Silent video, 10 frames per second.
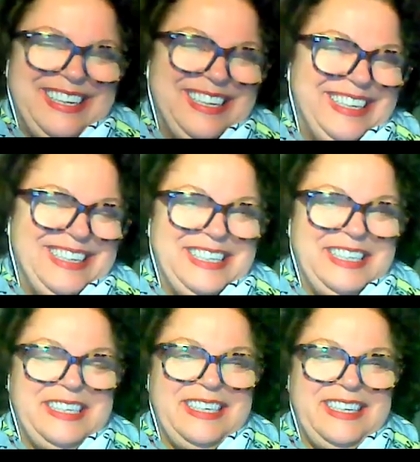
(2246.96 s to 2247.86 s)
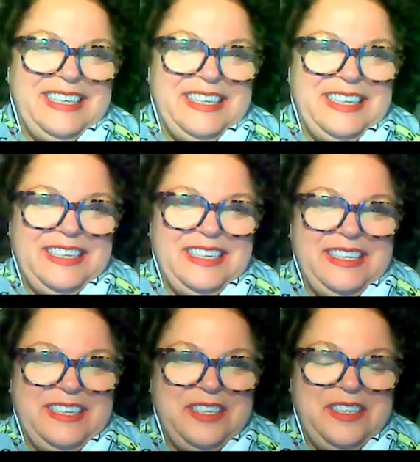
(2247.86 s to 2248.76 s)

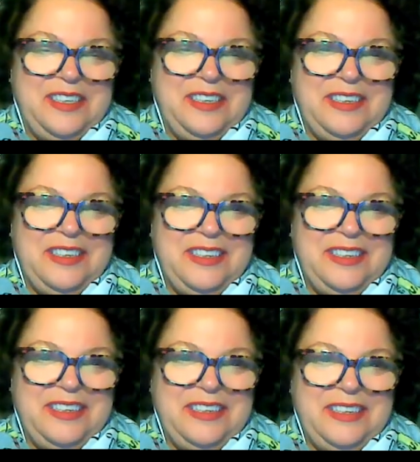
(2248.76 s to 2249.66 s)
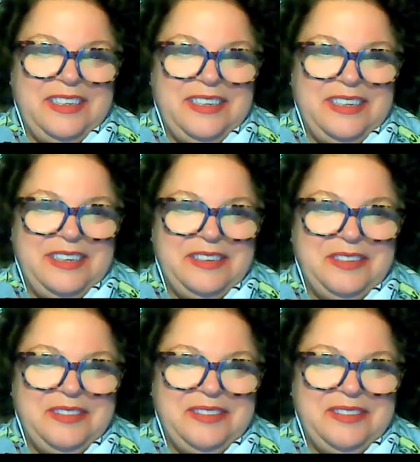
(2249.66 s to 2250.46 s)
The person shown says nothing.